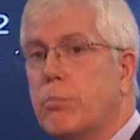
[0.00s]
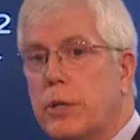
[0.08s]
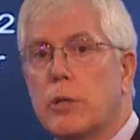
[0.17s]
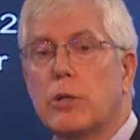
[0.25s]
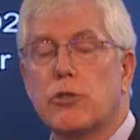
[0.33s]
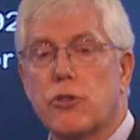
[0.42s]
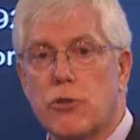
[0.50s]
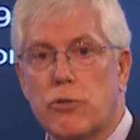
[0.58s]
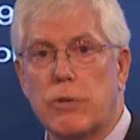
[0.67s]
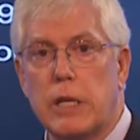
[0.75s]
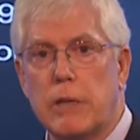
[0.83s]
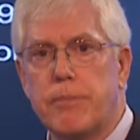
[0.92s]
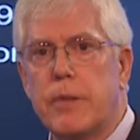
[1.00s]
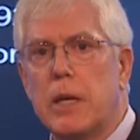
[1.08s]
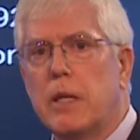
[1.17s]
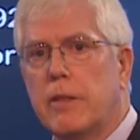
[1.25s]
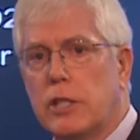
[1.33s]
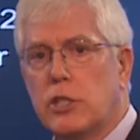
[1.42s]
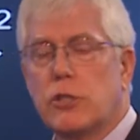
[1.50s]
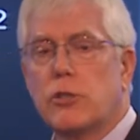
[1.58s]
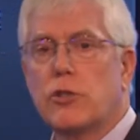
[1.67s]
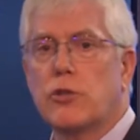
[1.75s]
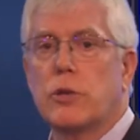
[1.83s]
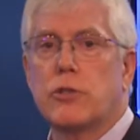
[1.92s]
Pierce Creek. This is a
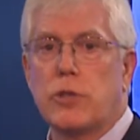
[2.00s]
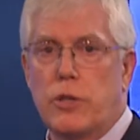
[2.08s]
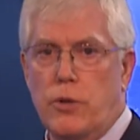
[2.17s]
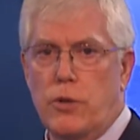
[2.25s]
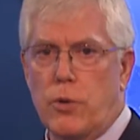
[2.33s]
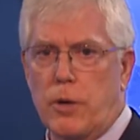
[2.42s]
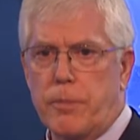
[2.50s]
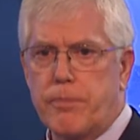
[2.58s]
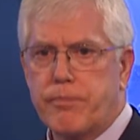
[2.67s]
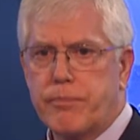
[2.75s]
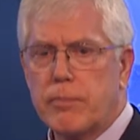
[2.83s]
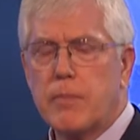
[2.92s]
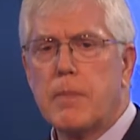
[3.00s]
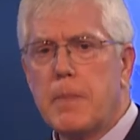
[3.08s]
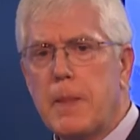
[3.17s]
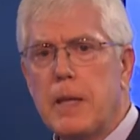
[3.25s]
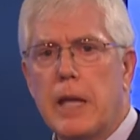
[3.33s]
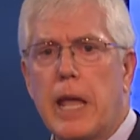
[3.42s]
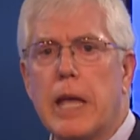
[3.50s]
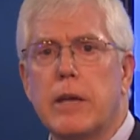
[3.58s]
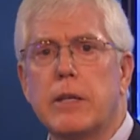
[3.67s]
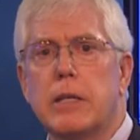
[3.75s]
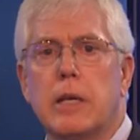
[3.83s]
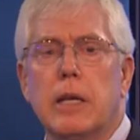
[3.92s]
church in New York, and
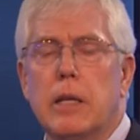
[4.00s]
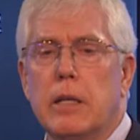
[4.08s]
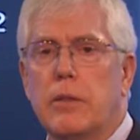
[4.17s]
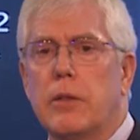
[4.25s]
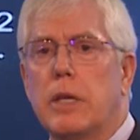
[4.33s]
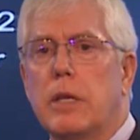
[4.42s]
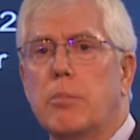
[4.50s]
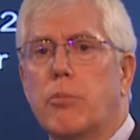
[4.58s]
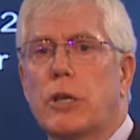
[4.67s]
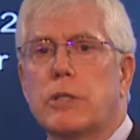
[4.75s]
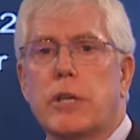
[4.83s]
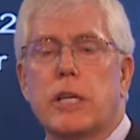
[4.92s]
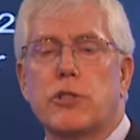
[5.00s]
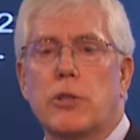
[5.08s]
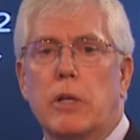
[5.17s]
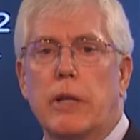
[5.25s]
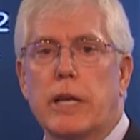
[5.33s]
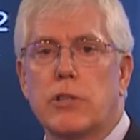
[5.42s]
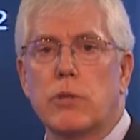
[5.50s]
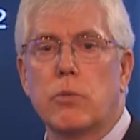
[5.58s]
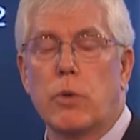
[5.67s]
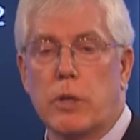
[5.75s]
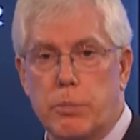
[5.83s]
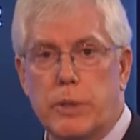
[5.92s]
in the presidential election
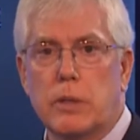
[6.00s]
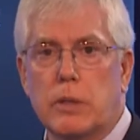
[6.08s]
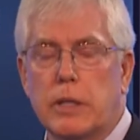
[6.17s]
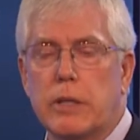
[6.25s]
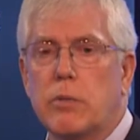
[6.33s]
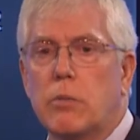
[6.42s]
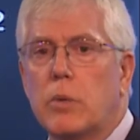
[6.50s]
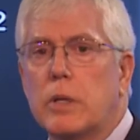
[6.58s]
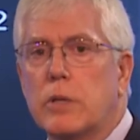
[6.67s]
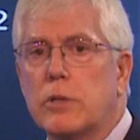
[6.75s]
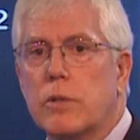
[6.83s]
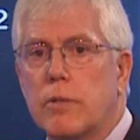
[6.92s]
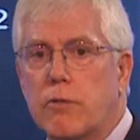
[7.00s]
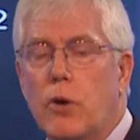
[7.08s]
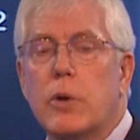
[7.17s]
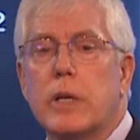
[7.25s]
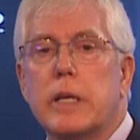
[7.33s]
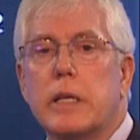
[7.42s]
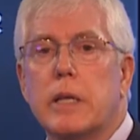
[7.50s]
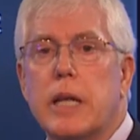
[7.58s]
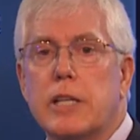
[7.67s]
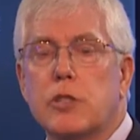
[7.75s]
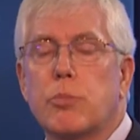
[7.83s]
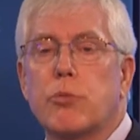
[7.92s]
where Bill Clinton was voted in
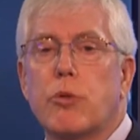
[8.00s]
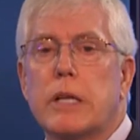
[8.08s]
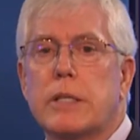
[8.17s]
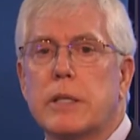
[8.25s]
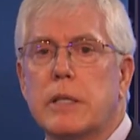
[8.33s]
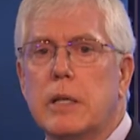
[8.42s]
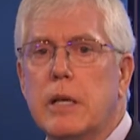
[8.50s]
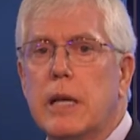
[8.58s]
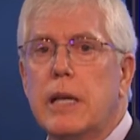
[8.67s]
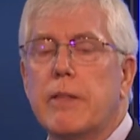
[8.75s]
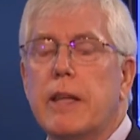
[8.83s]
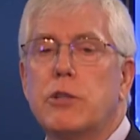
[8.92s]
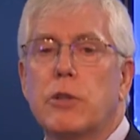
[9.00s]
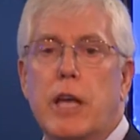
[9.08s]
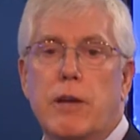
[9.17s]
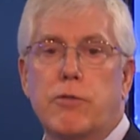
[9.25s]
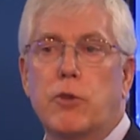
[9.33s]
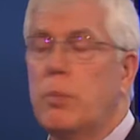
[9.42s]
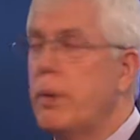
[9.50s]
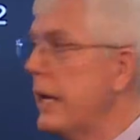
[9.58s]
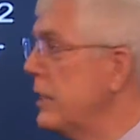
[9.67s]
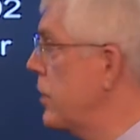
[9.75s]
as president, they took out full-page